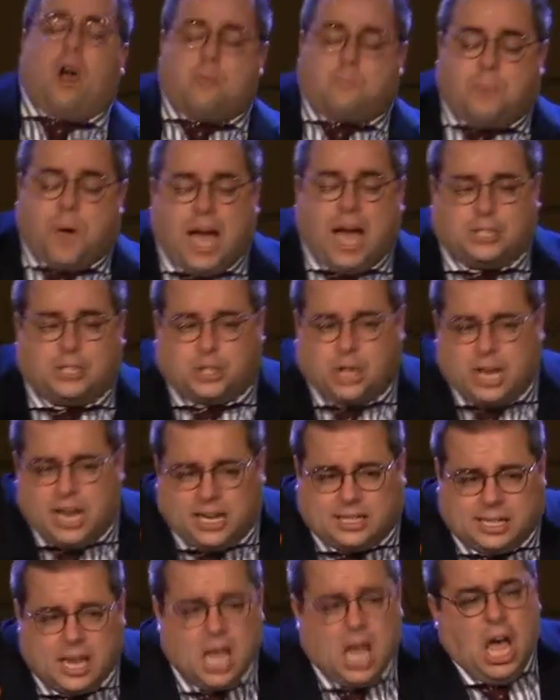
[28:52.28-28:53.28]

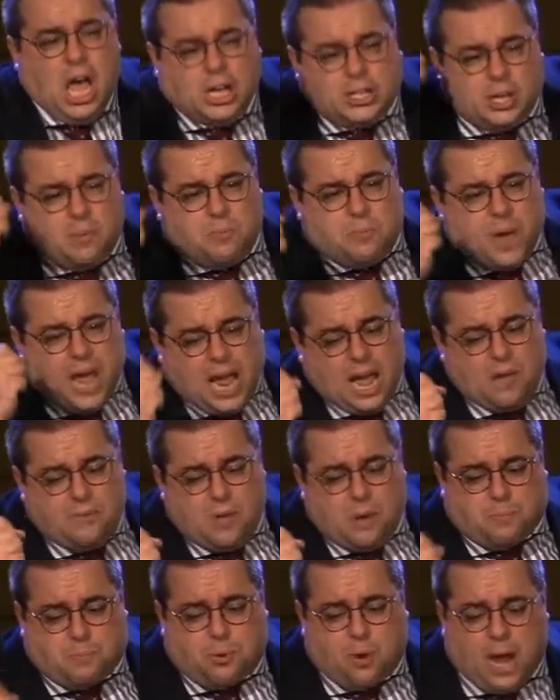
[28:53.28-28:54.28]
passionate to be in
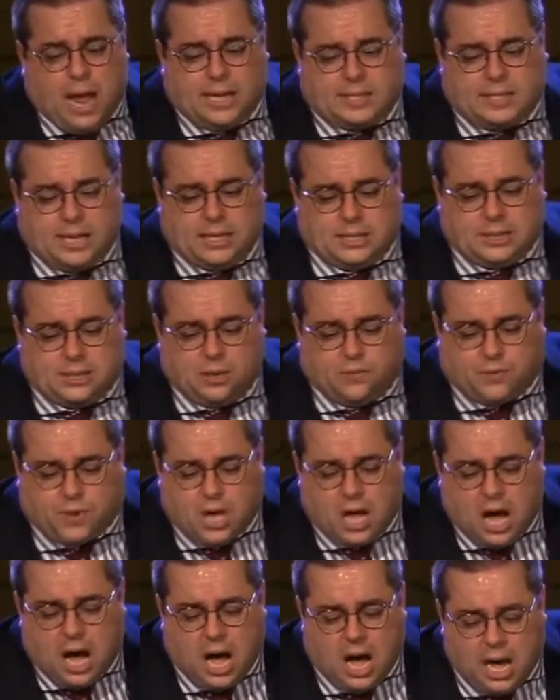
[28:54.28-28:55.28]
the presence of
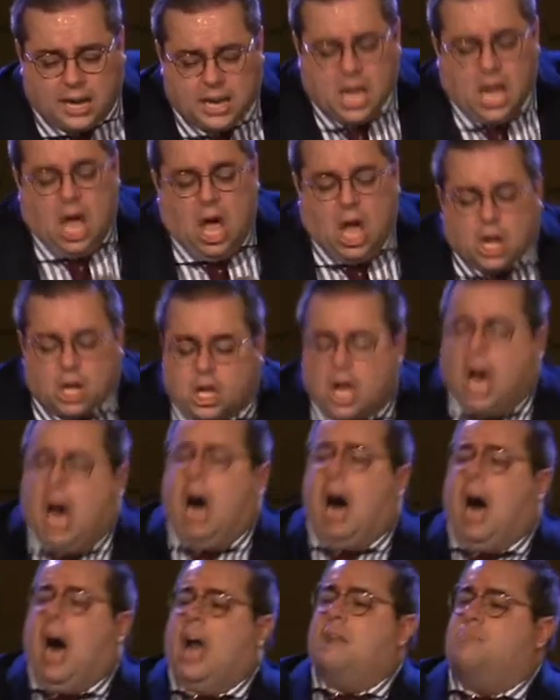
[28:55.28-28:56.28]
God.
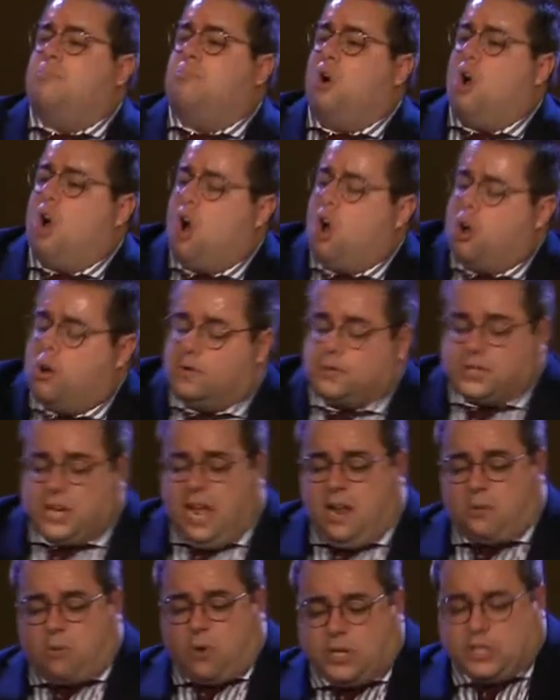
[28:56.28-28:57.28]
God moves
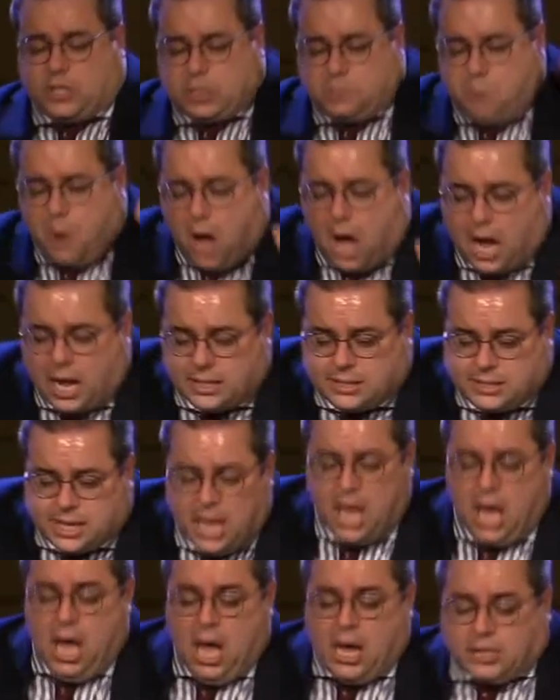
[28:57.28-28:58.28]
in response
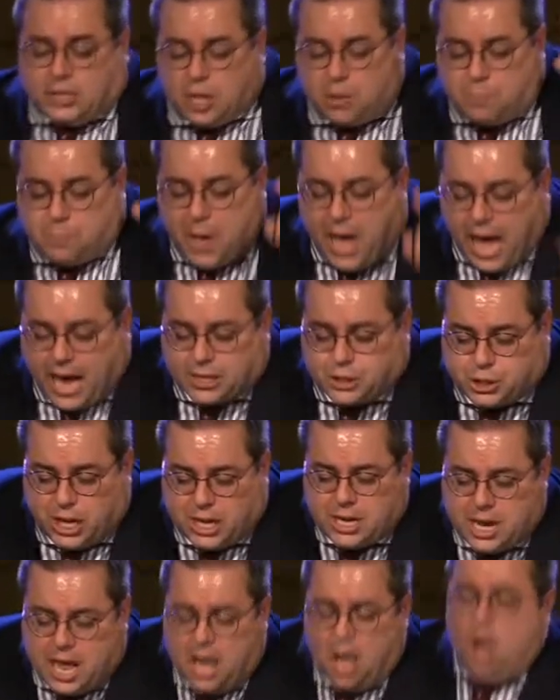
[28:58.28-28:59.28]
to
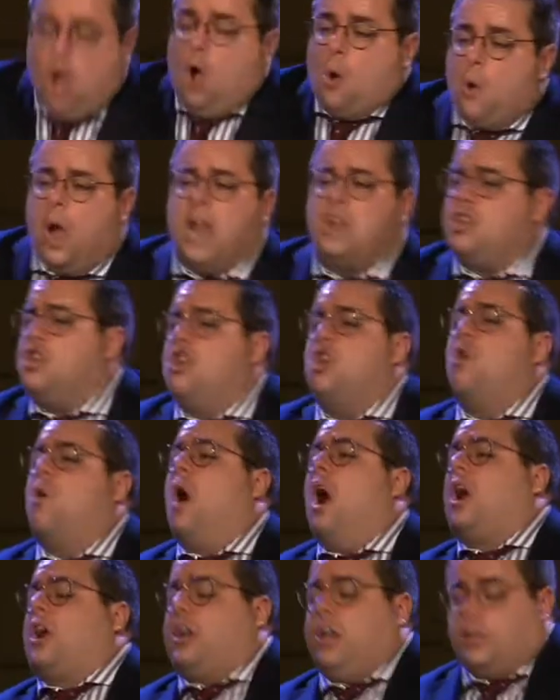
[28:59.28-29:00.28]
passion. When you
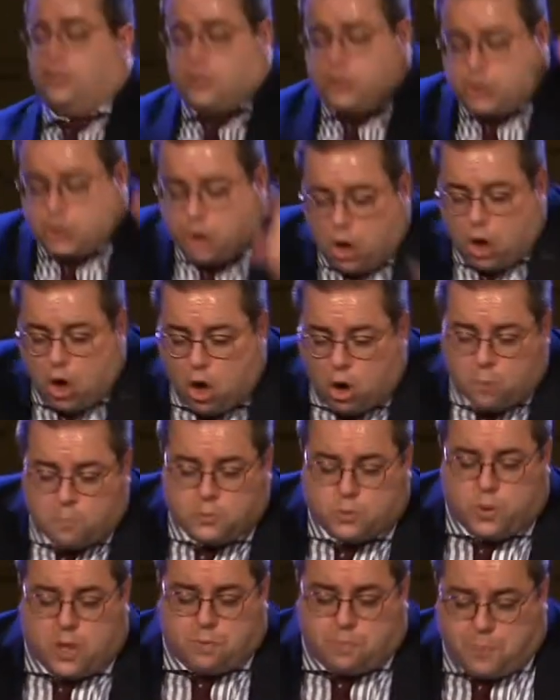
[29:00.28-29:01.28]
are
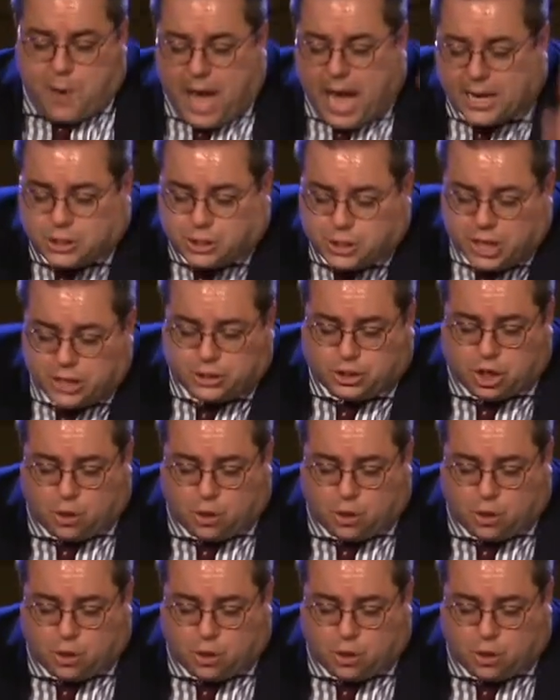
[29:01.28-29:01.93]
consumed with passion to